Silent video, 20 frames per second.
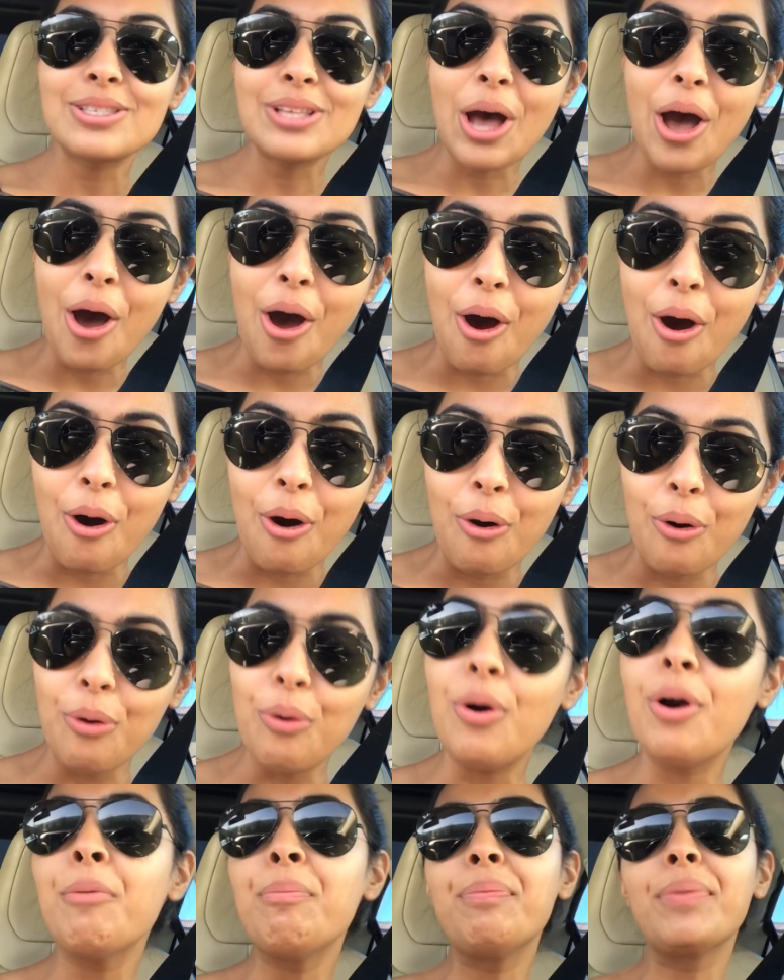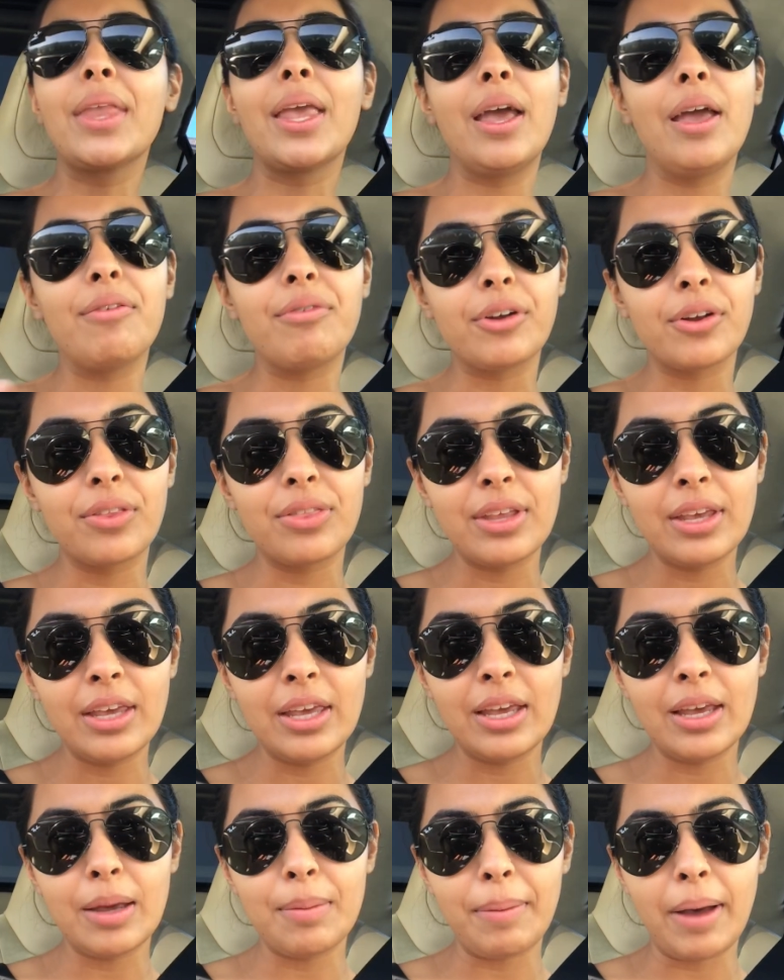So if you're
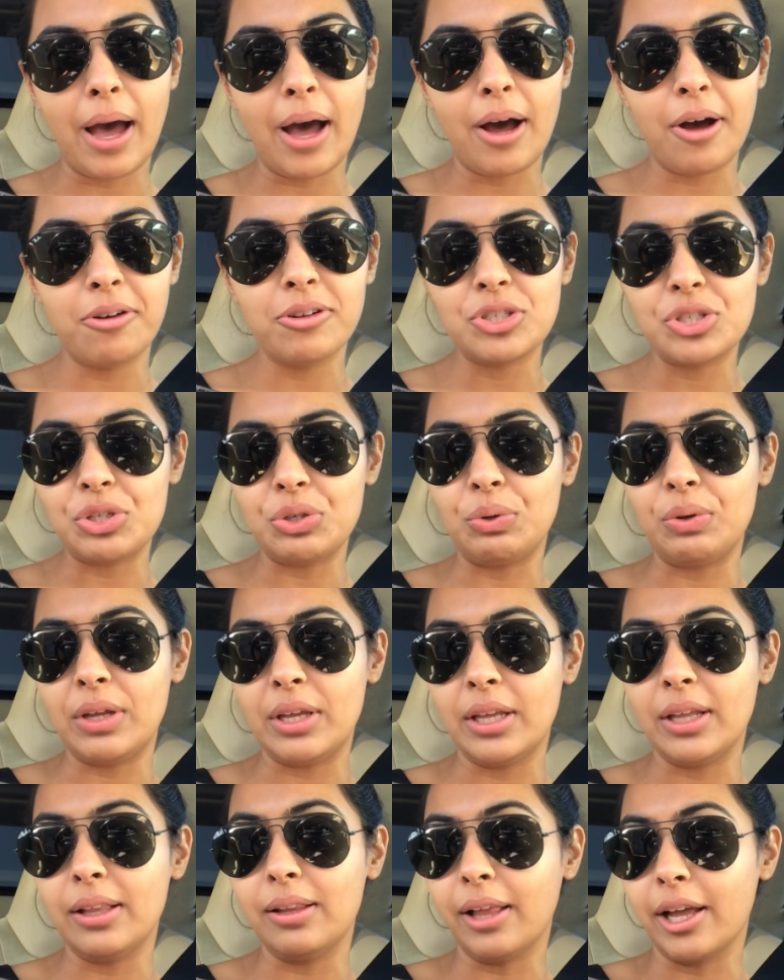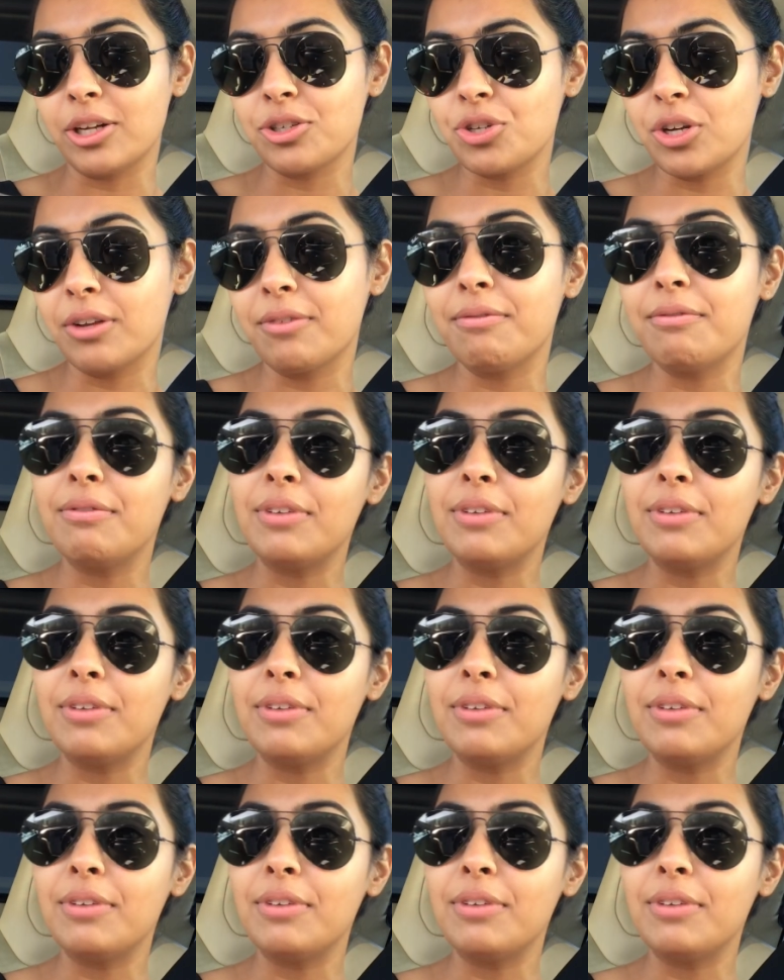thinking about doing electric